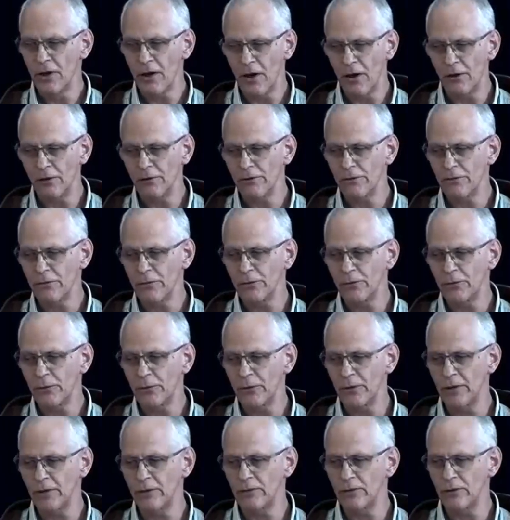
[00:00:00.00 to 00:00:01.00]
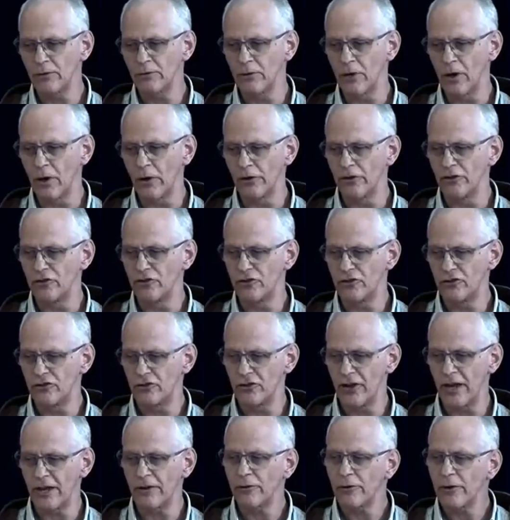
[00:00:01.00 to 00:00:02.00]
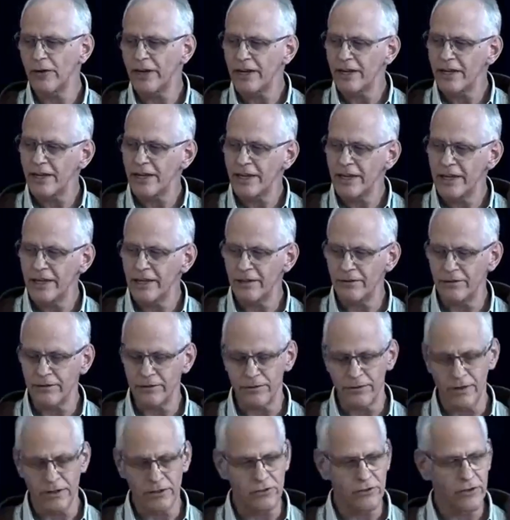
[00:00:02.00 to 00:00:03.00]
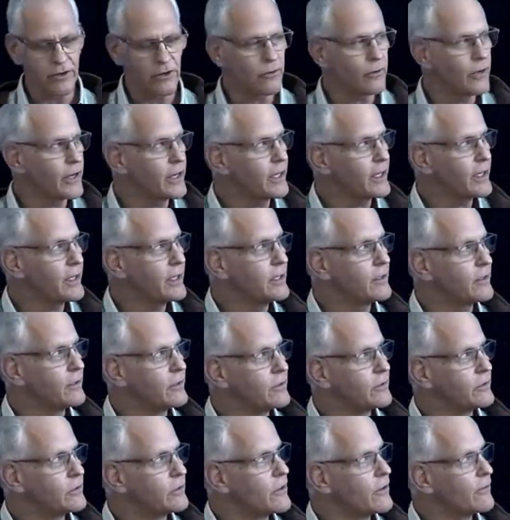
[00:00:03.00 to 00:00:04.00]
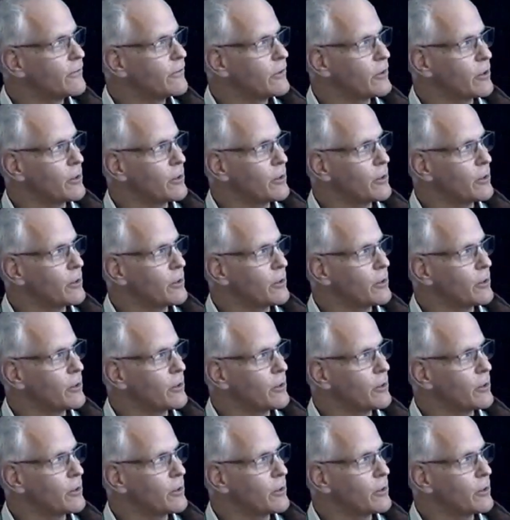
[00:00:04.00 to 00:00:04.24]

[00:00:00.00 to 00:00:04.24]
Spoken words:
All of those things are generating heat, and they generate heat in different